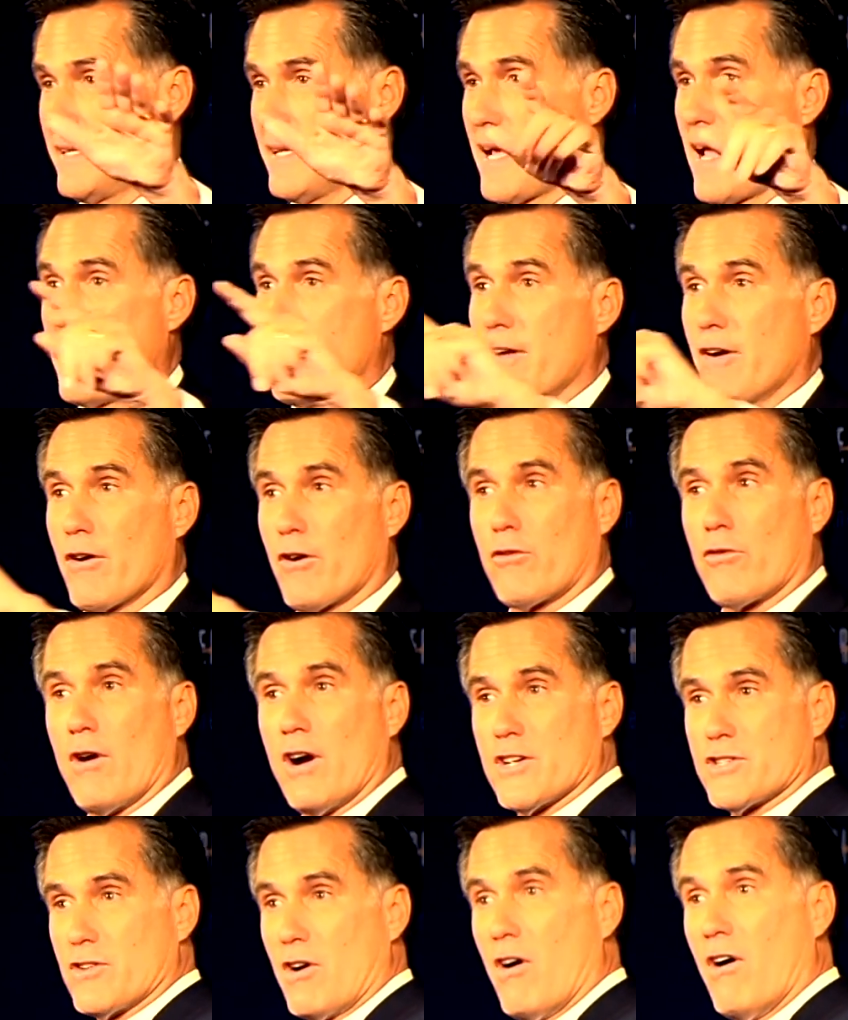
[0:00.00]
and there
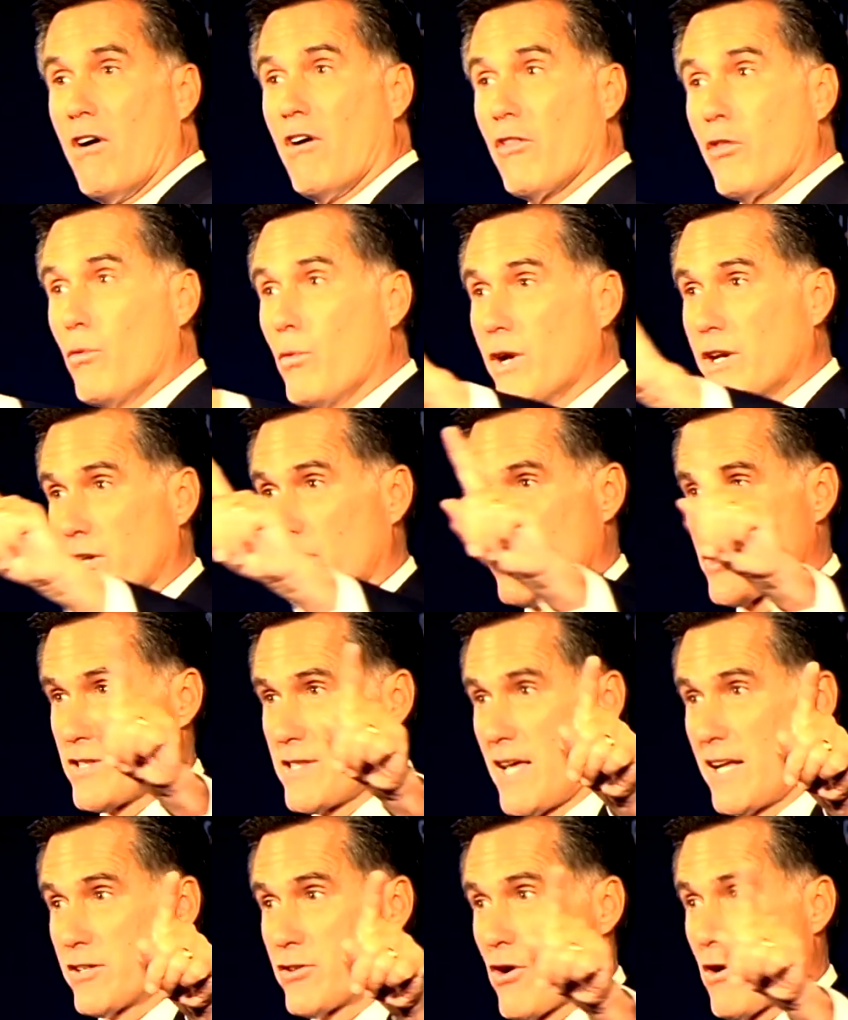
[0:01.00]
across all the windows in
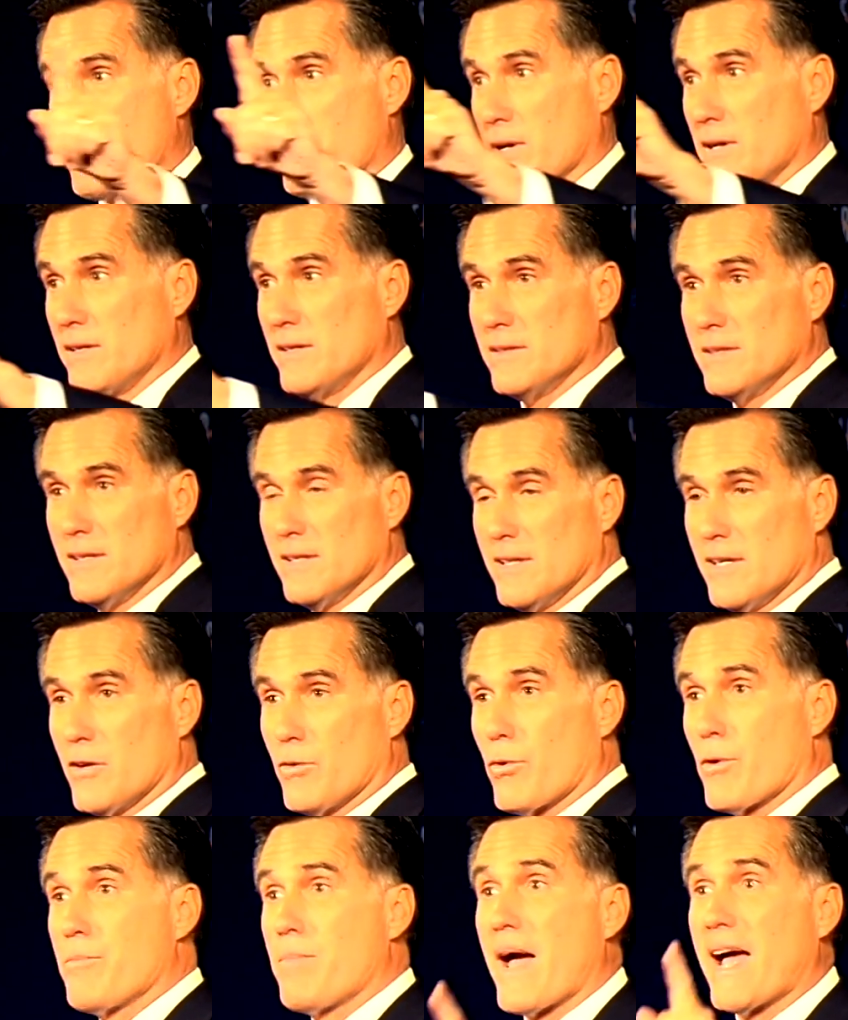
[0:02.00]
that terminal
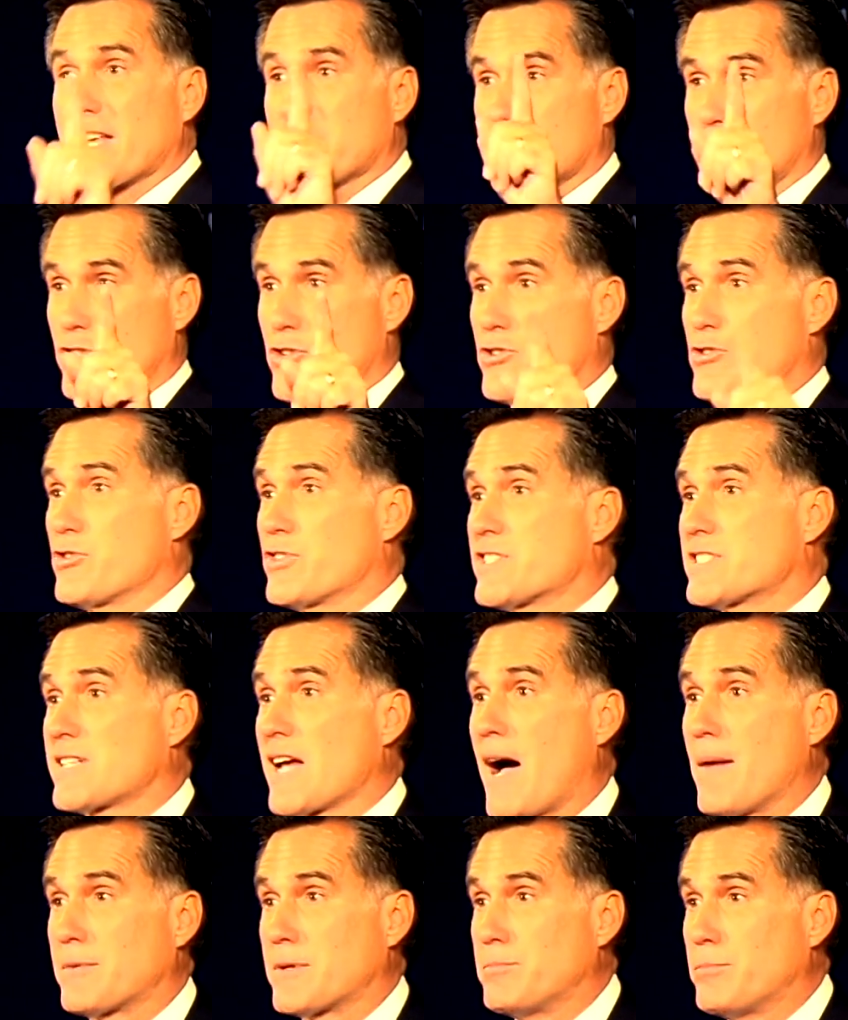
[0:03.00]
were passengers who'd
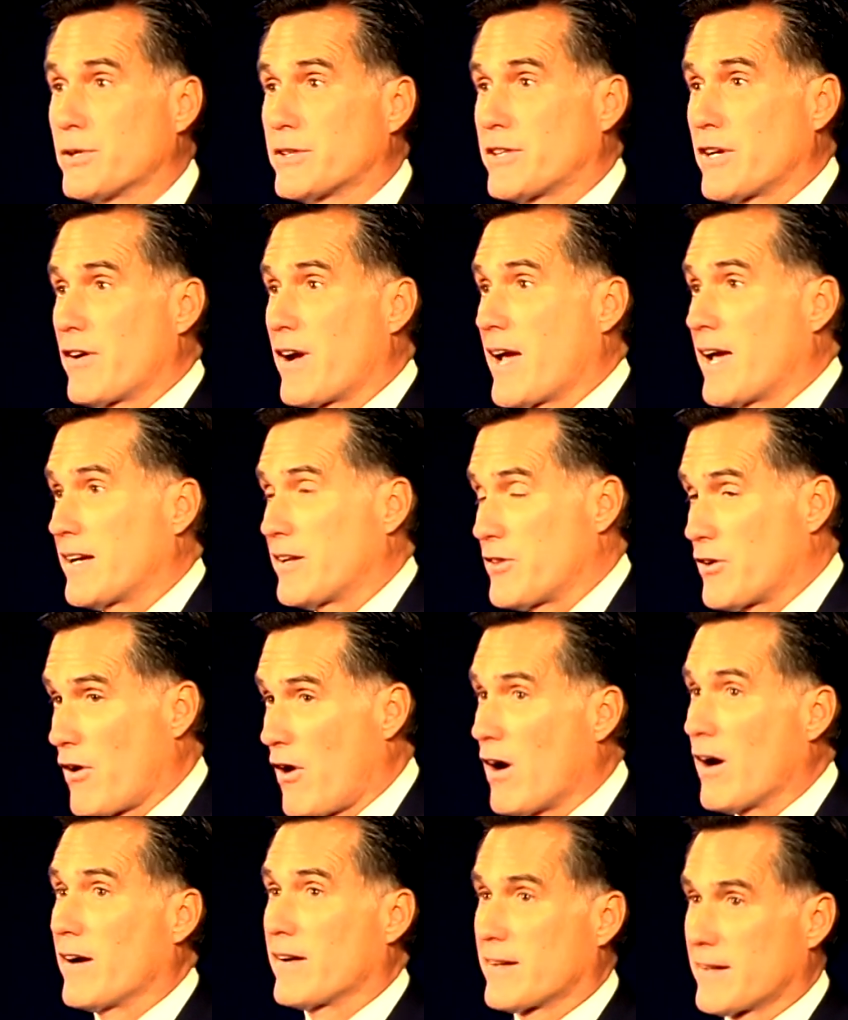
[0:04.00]
stopped to put their hand on their
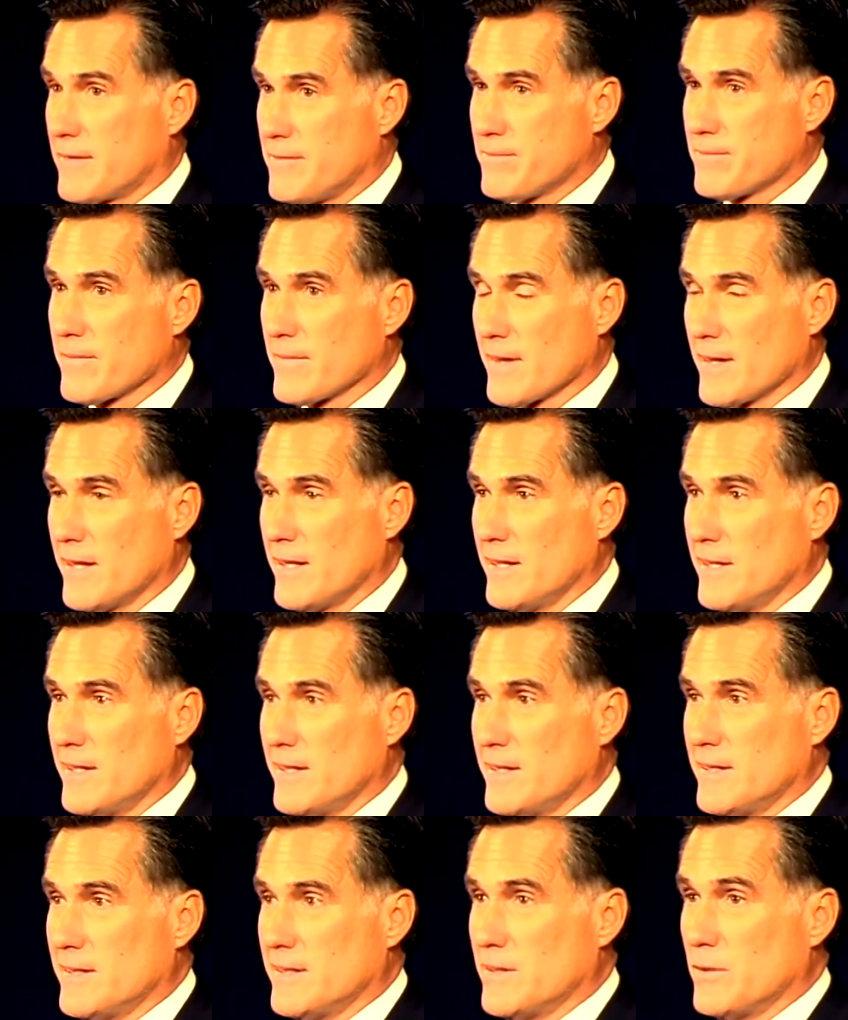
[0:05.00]
heart.
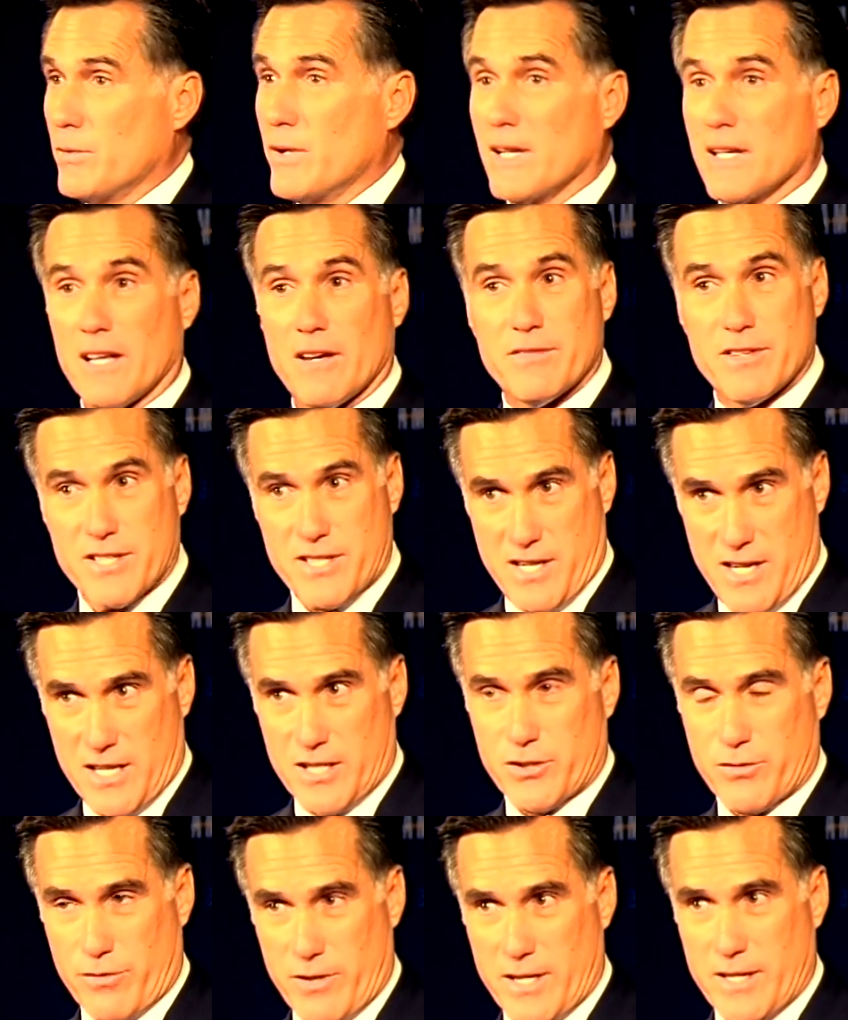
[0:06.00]
We love this
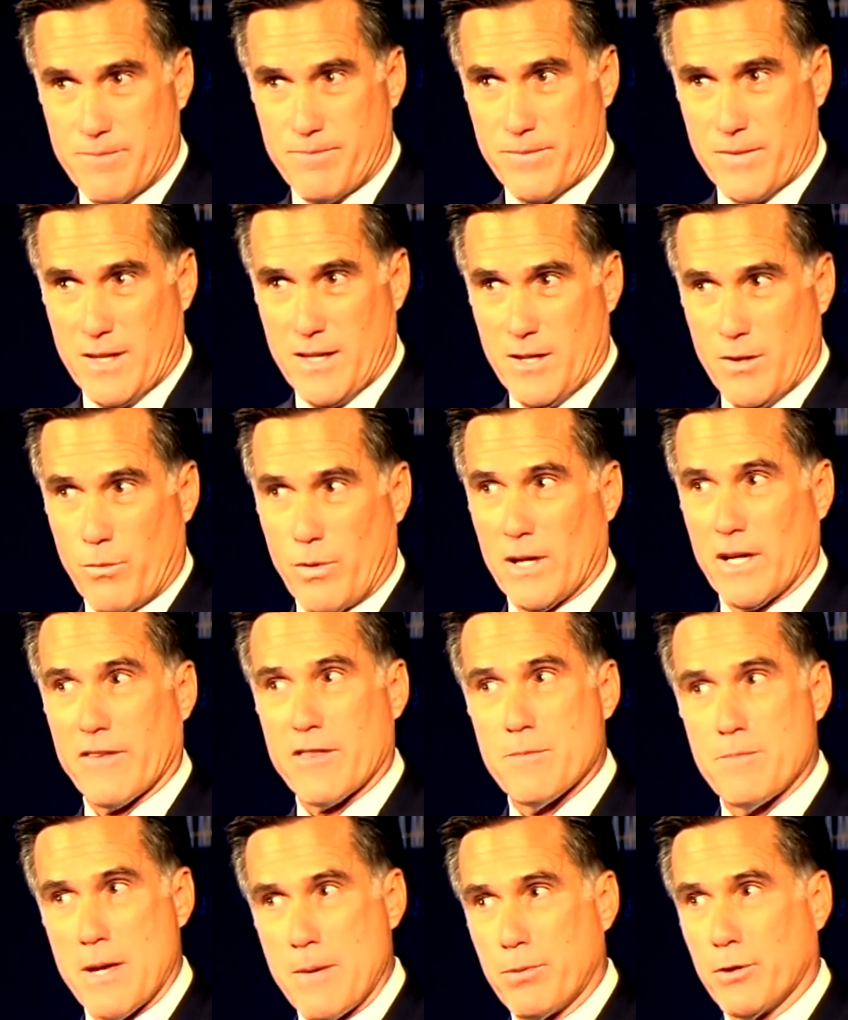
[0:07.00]
country. We love
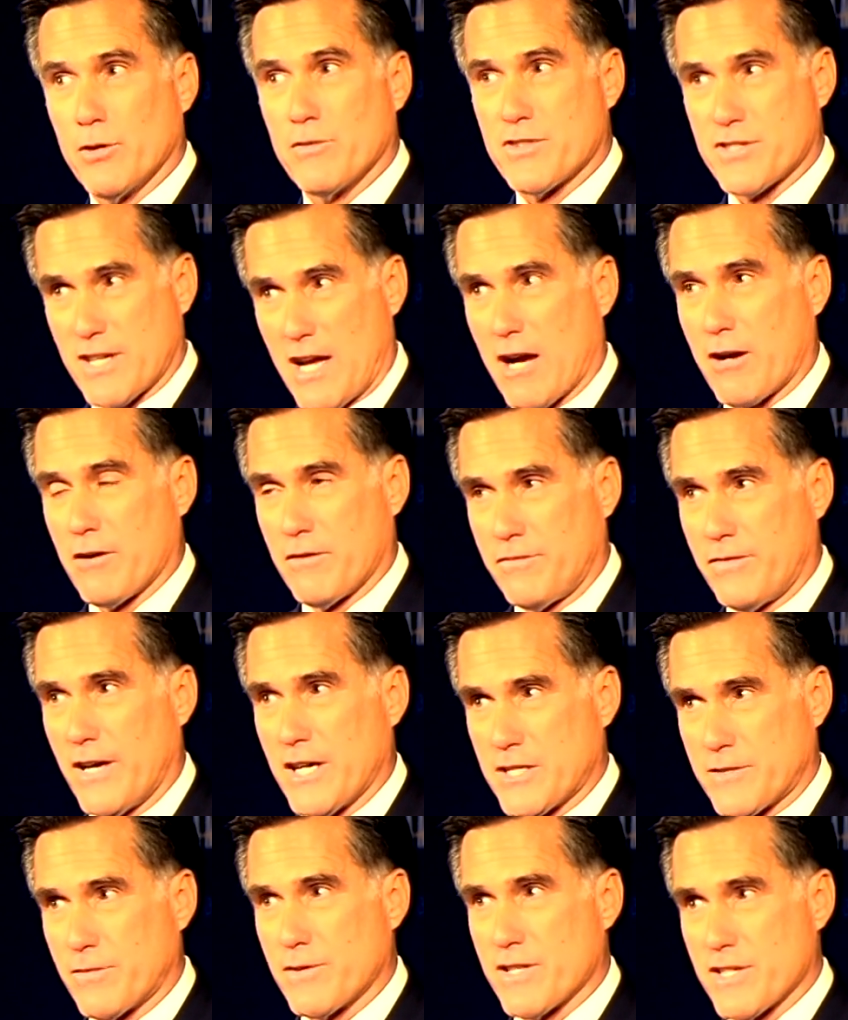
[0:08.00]
the people who've
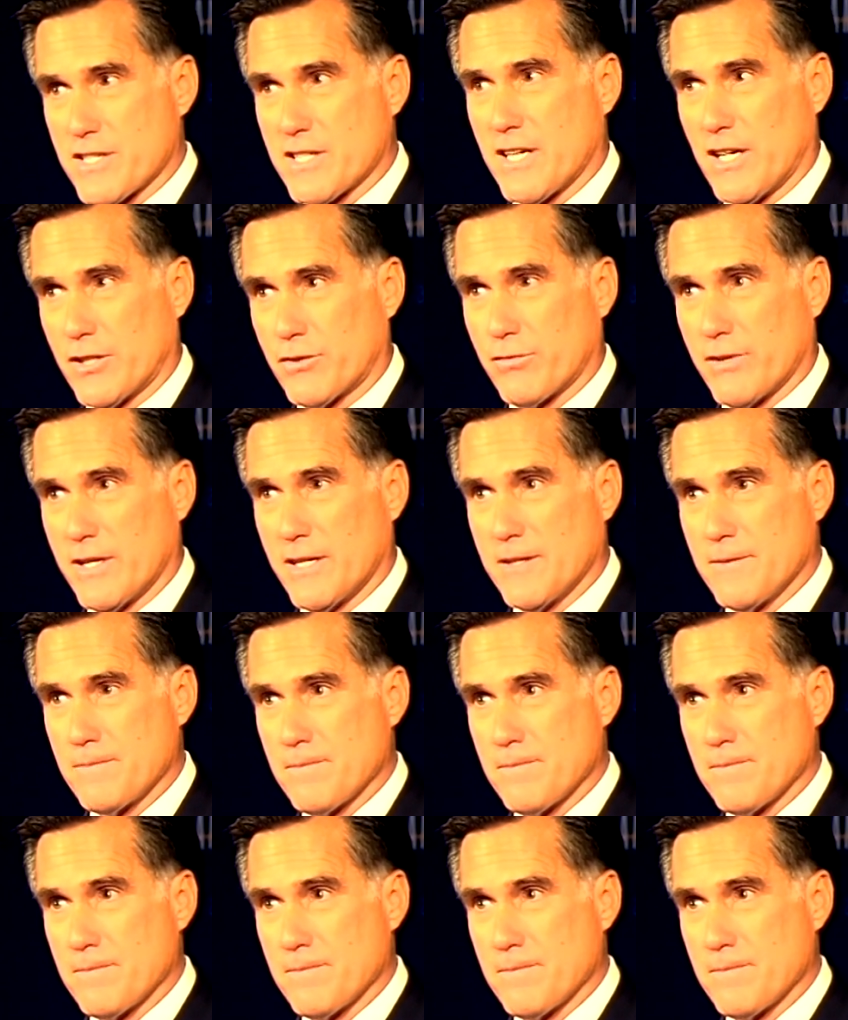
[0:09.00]
sacrificed for this country.